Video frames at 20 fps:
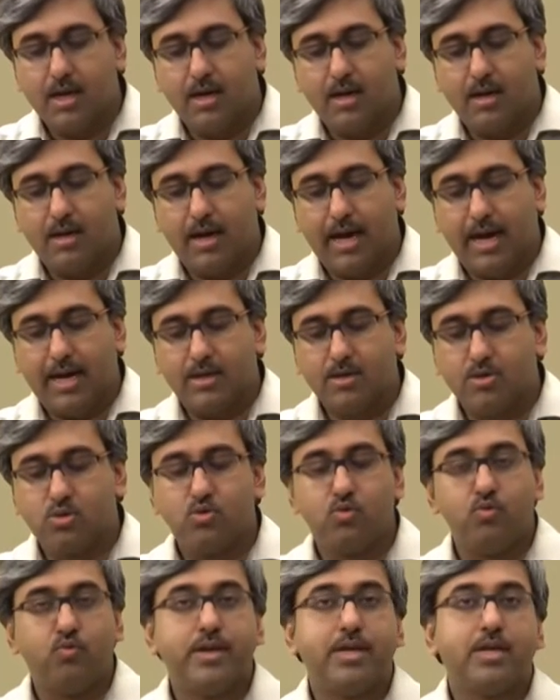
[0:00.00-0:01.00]
and
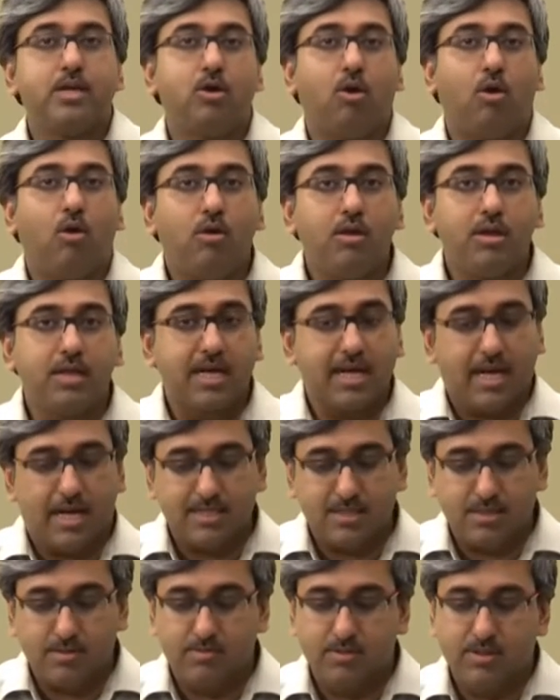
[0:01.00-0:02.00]
to win all the
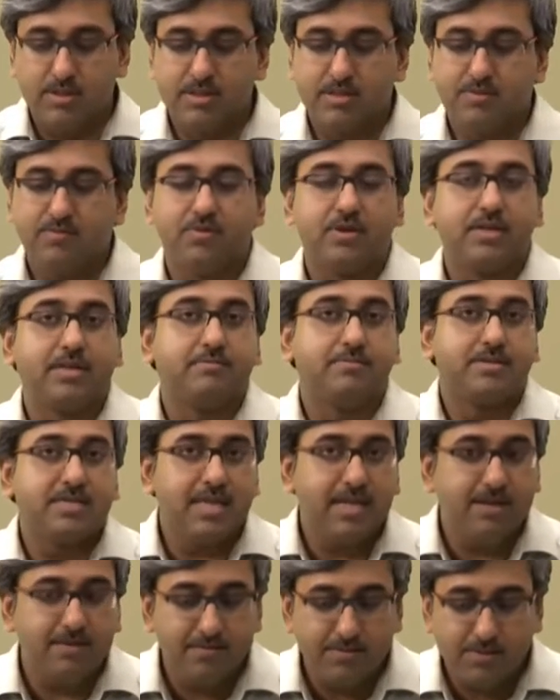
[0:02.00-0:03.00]
customers for
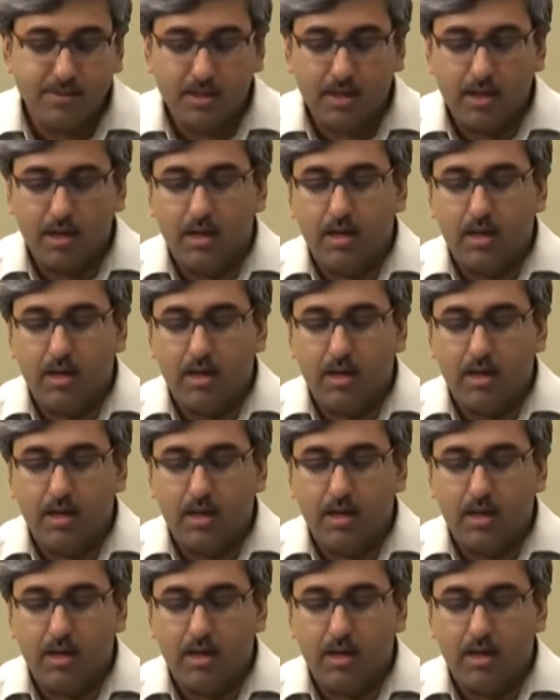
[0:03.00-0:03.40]
themselves,